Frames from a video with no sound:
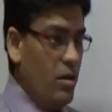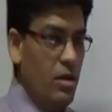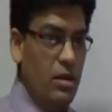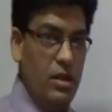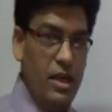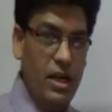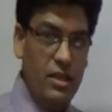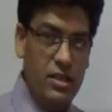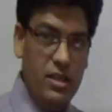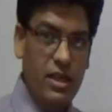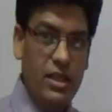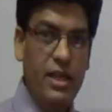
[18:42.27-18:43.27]
there are
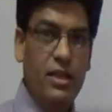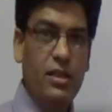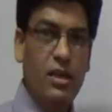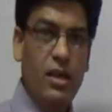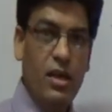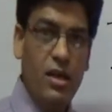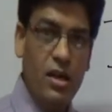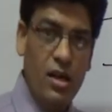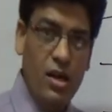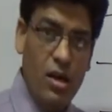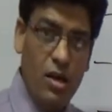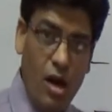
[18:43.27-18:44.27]
certain
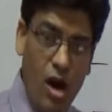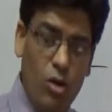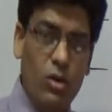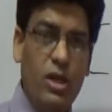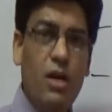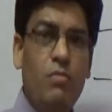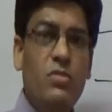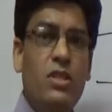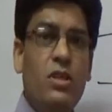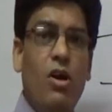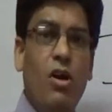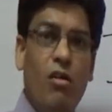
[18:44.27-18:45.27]

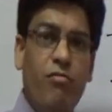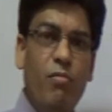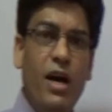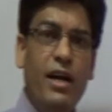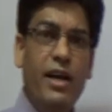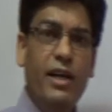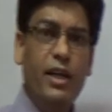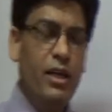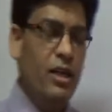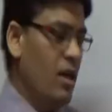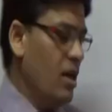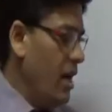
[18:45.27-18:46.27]
outcomes of marketing,